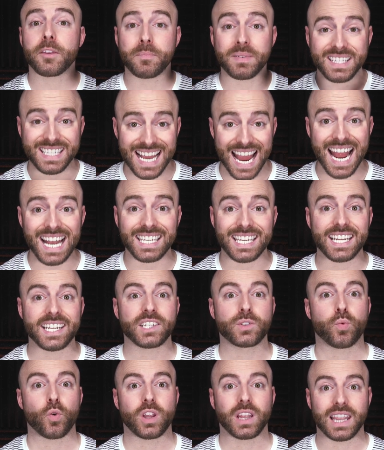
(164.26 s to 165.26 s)
the
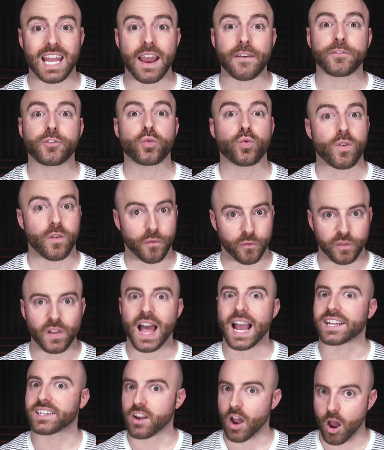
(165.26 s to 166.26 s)
Byzantines were left to
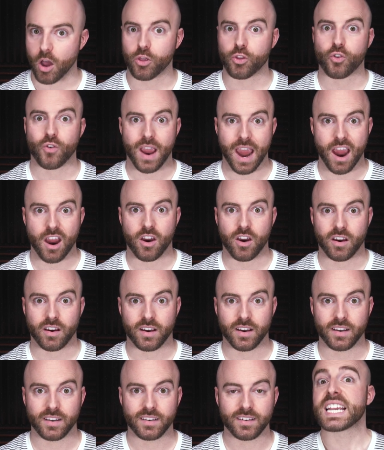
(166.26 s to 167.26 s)
reflect on their error.